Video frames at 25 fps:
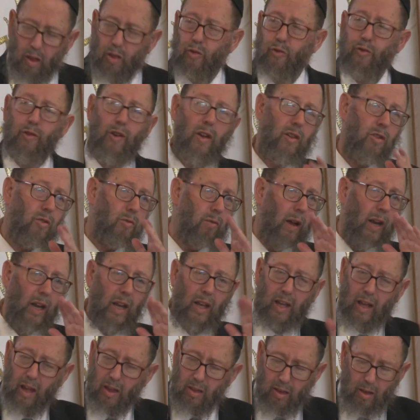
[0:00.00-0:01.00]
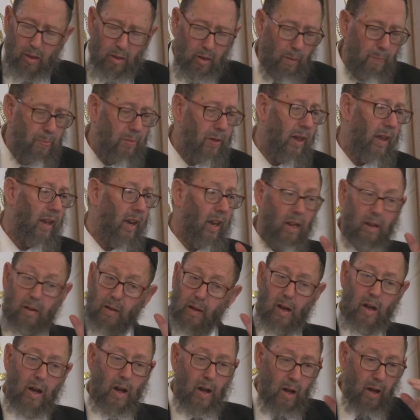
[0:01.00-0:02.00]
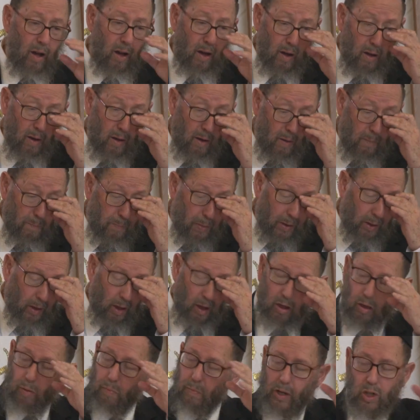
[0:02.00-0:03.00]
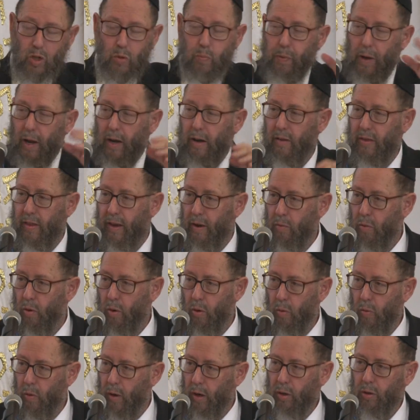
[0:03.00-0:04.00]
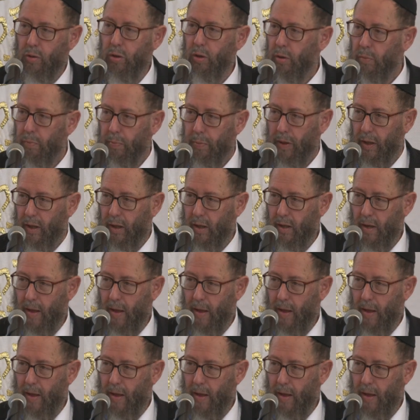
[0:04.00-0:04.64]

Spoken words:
it's frustrating, yes, it's upsetting, but this is much better than what could be.